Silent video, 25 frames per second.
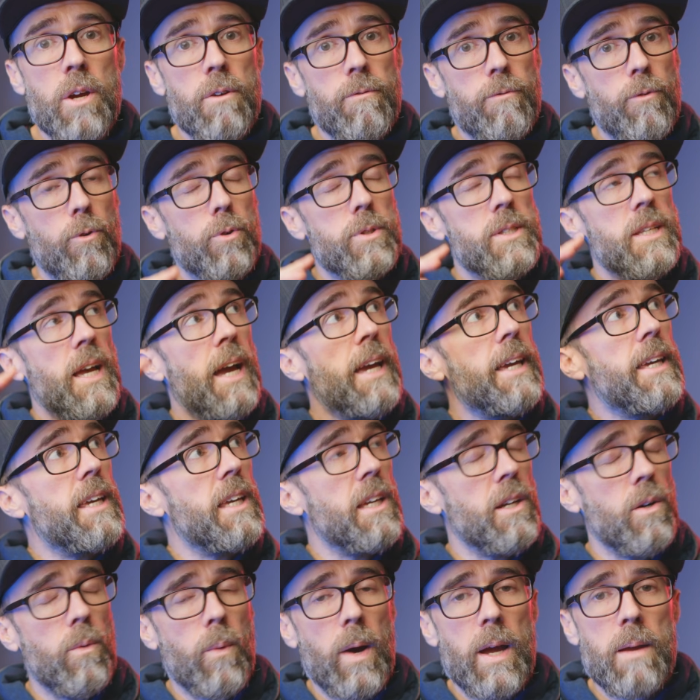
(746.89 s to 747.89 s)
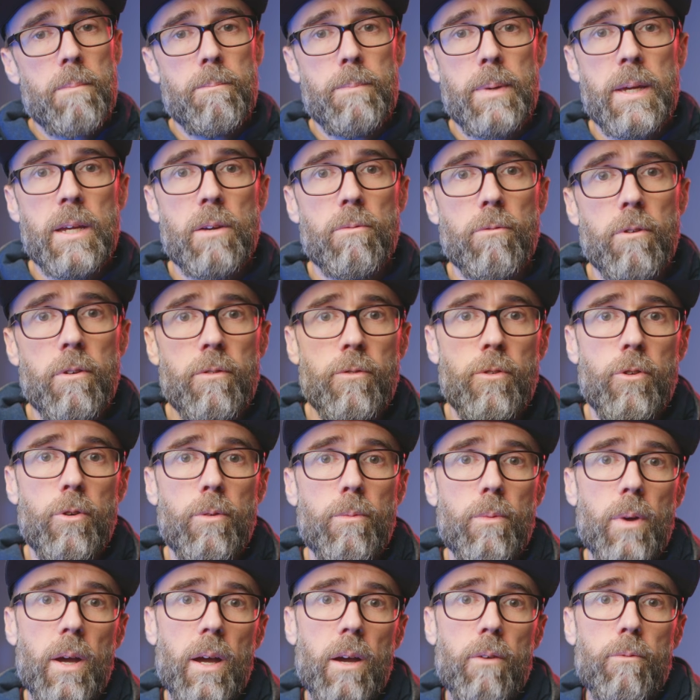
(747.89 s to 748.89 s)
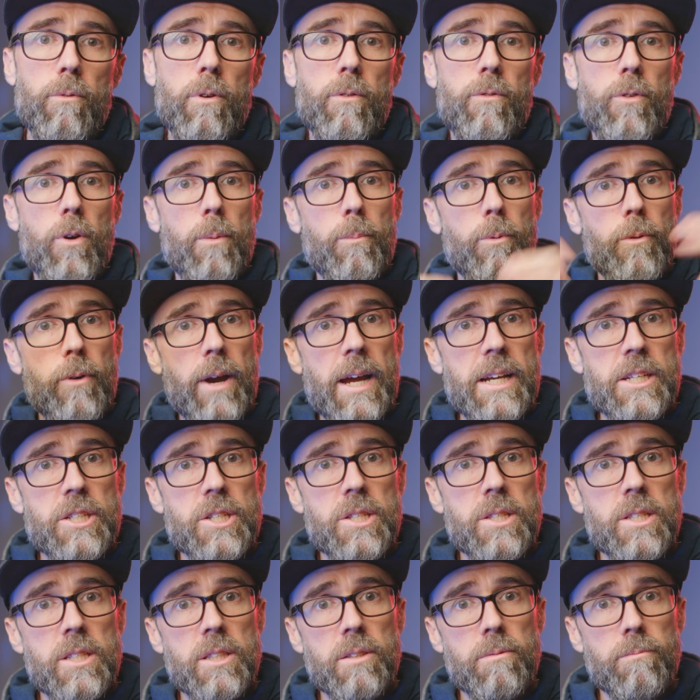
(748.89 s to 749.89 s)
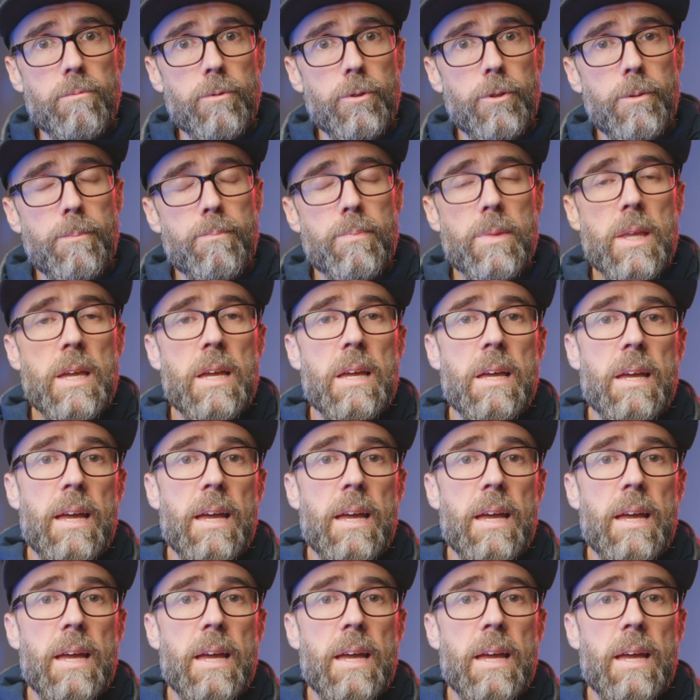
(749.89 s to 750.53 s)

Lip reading: for taking away big reverberations in the room.